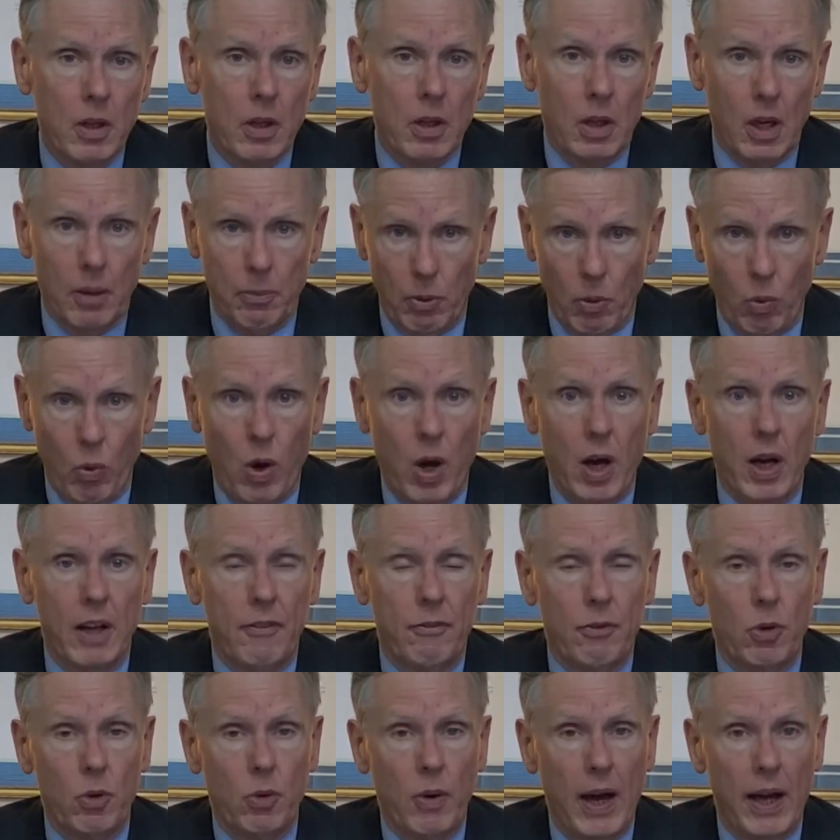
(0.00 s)
Number one, if
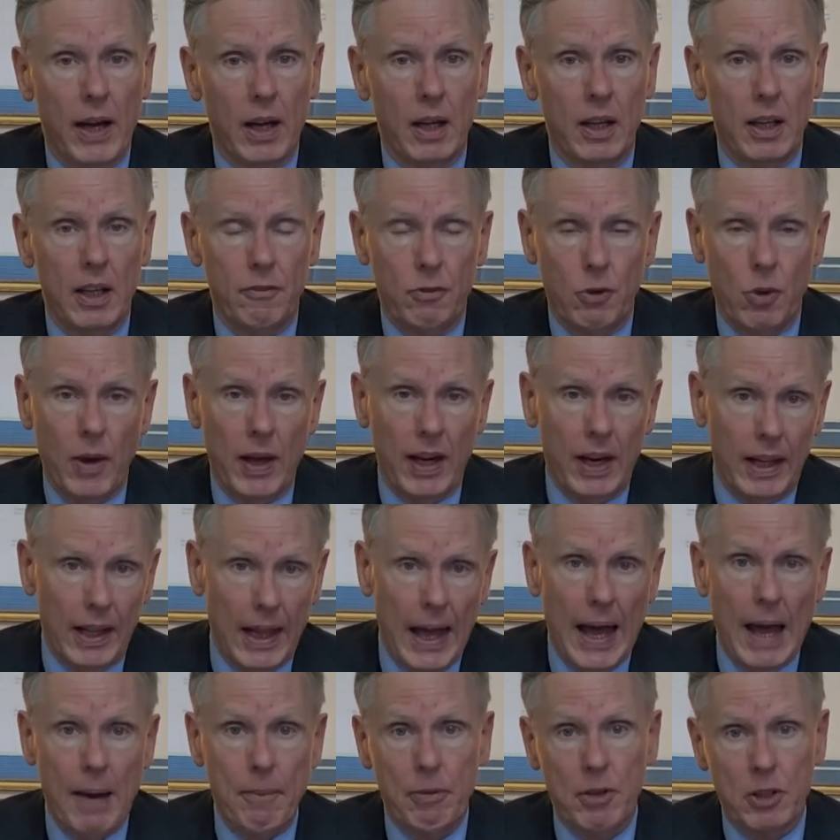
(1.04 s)
you had a
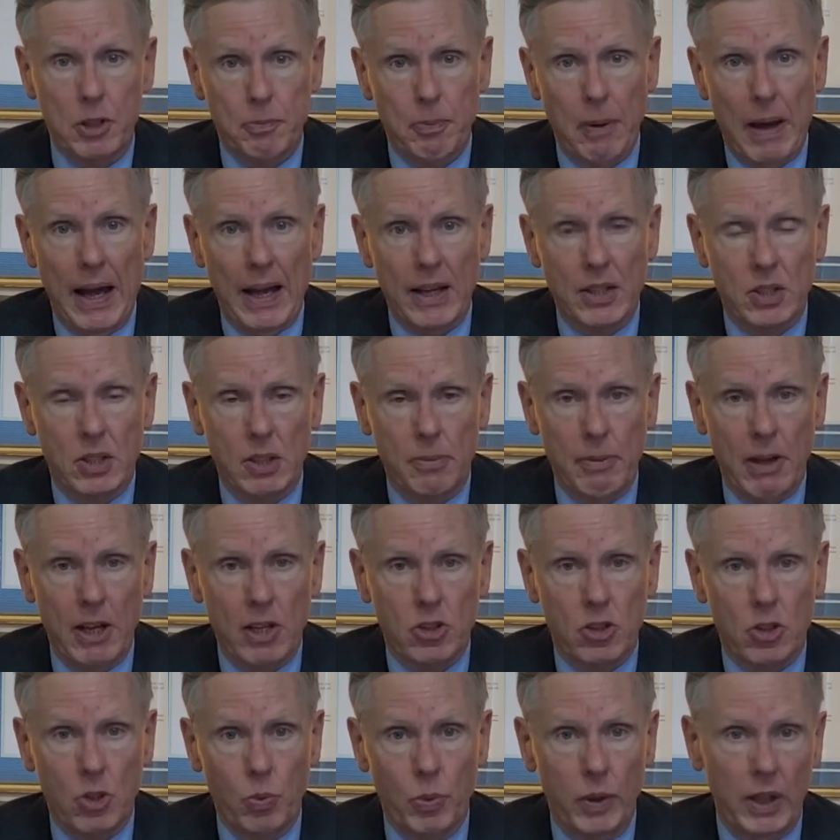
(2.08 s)
lab this past
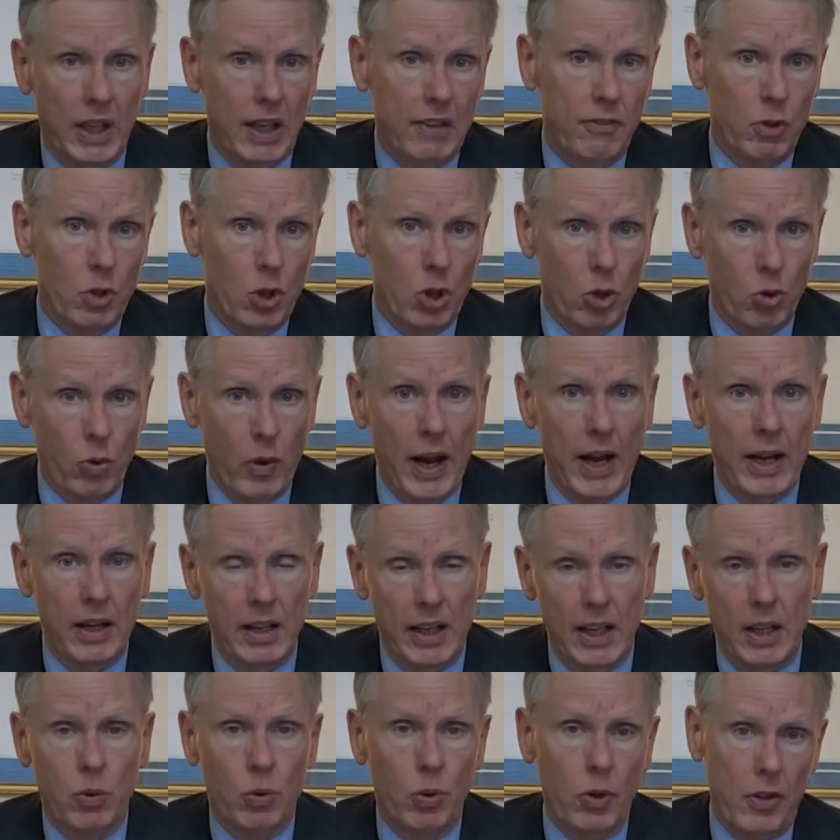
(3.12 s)
semester, we give you a grant
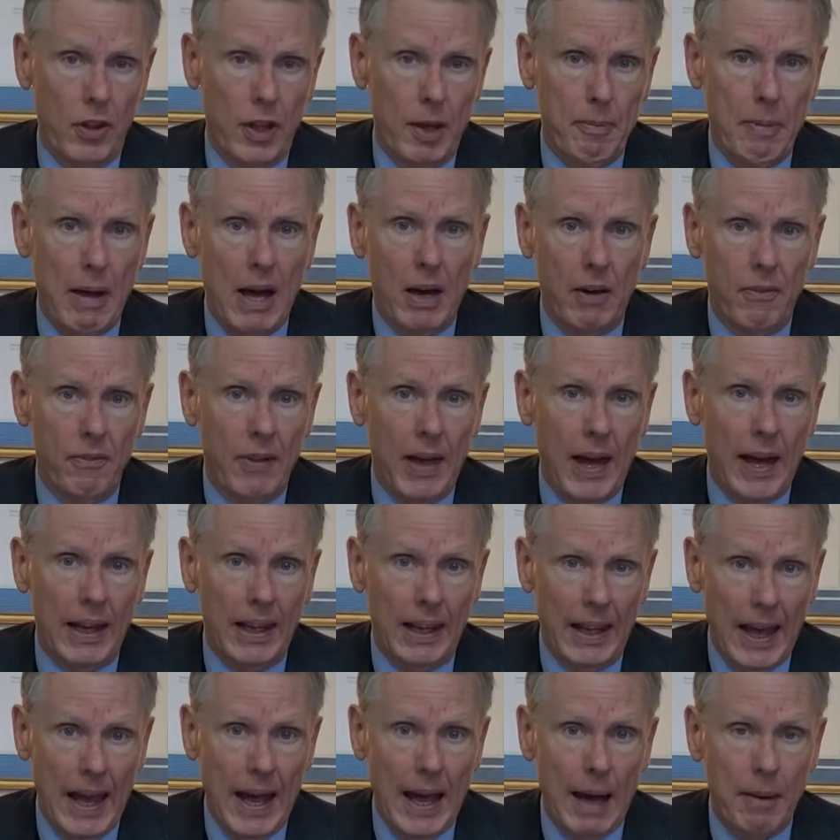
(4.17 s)
equal to the amount of that
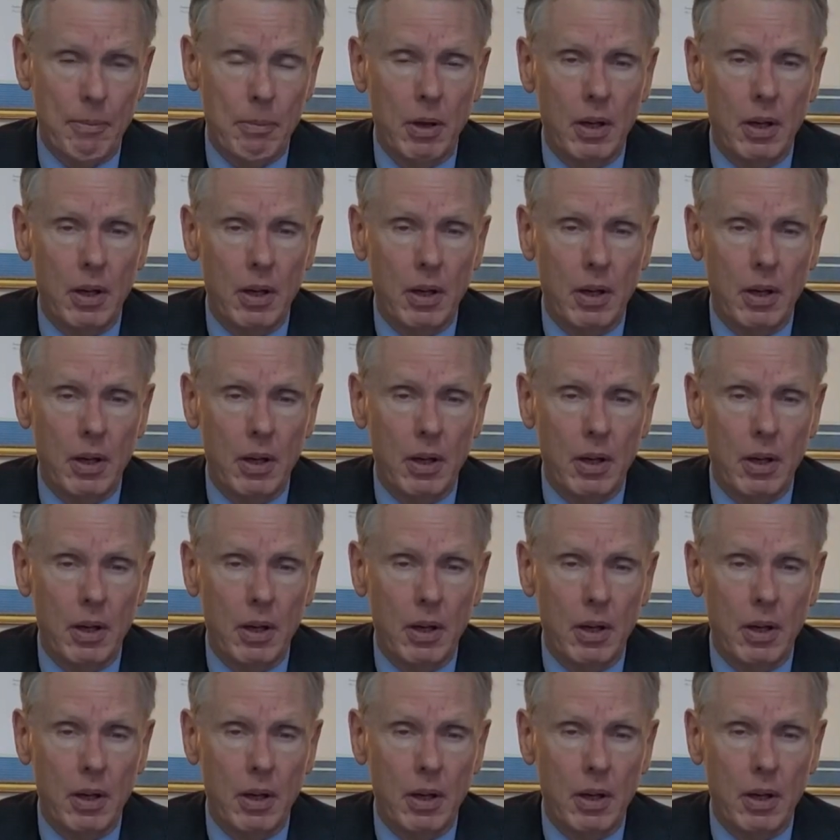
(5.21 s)
lab